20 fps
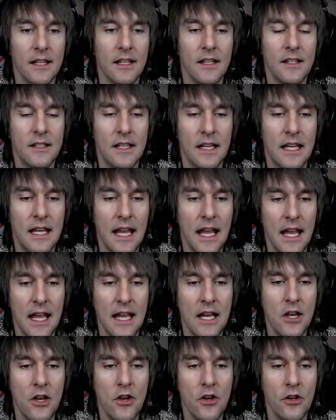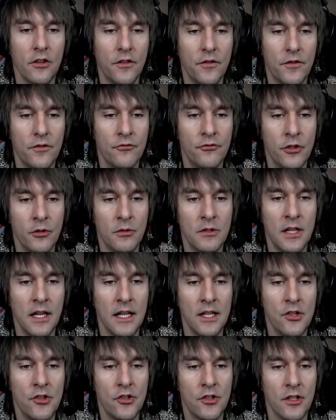to get enough
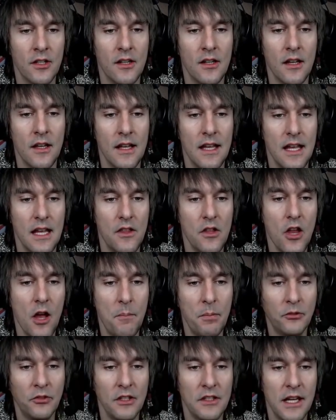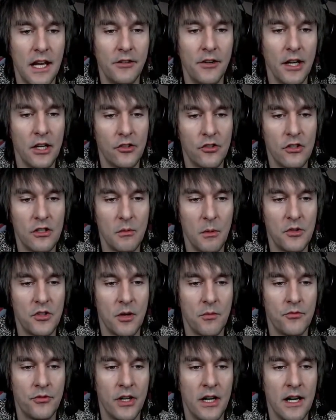rotation in the opposite direction to which
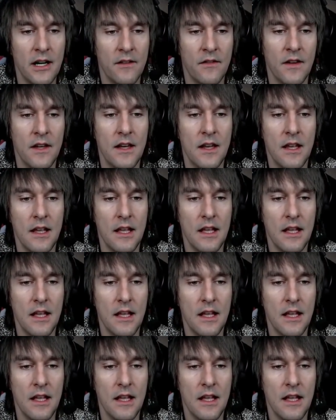I'm driving